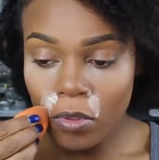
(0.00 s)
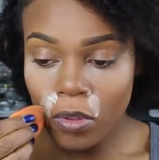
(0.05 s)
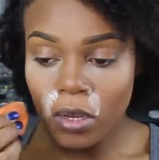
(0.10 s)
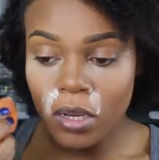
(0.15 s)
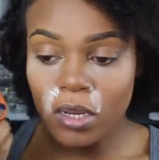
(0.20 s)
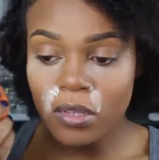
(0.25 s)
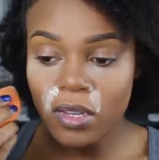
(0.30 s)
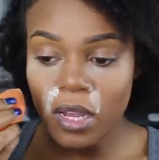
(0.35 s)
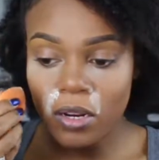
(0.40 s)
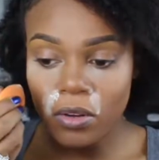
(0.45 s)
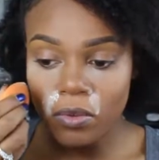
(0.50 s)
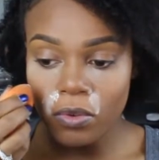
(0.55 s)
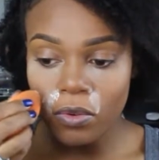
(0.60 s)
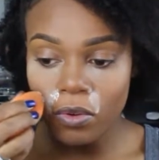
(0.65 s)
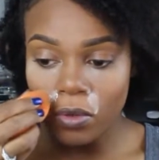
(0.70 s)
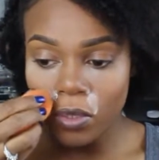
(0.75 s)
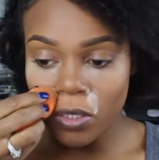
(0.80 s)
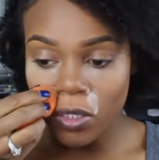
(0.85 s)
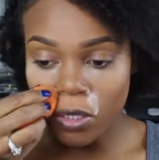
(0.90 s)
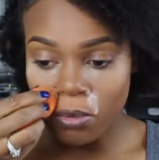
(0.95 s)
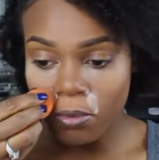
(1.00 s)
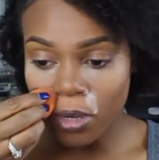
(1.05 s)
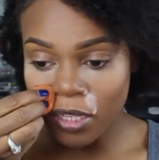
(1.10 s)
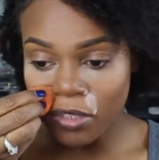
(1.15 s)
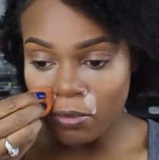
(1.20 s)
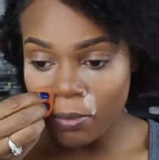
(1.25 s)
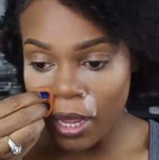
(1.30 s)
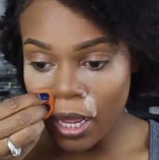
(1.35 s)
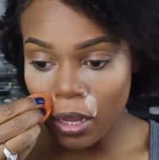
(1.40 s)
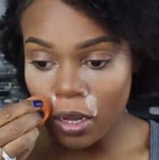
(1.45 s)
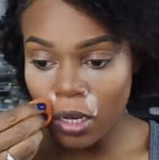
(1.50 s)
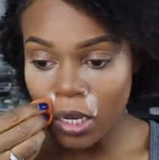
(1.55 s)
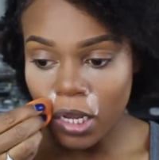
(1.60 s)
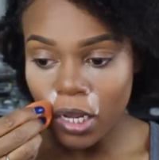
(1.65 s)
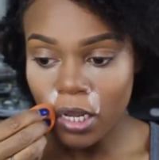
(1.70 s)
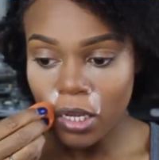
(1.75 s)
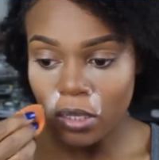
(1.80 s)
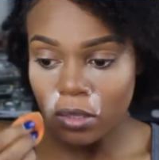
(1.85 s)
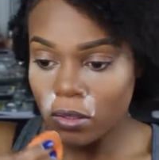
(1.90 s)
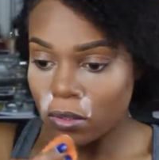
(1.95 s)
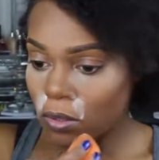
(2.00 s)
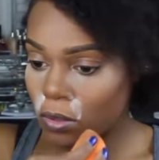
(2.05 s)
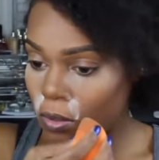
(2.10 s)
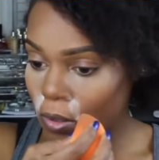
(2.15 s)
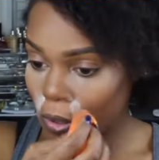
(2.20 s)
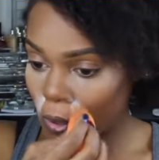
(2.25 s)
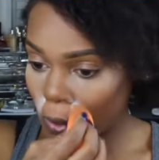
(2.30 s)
because I do crease in my smile lines.